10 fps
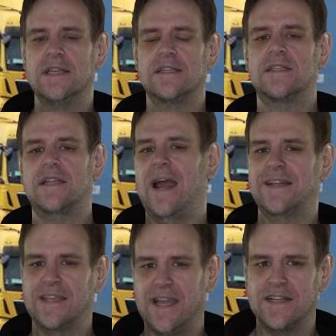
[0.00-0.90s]

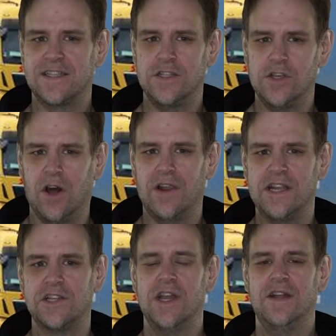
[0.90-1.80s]
stacked against the
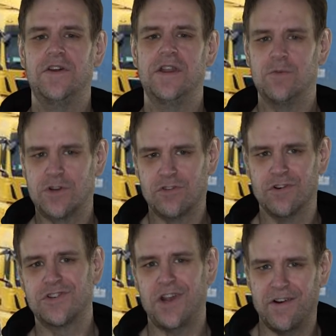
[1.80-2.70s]
knowledge that it would
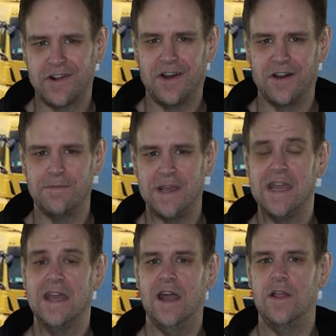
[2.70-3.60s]
crush our economy
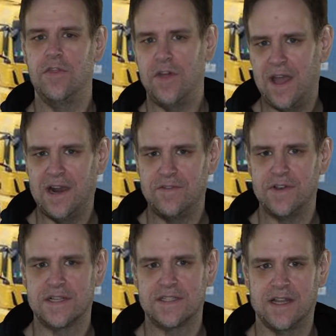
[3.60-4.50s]
and their
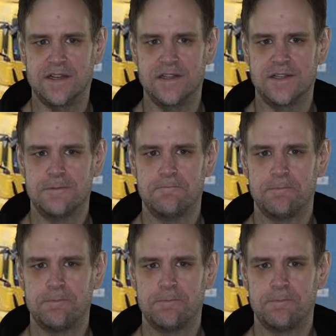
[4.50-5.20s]
living standards.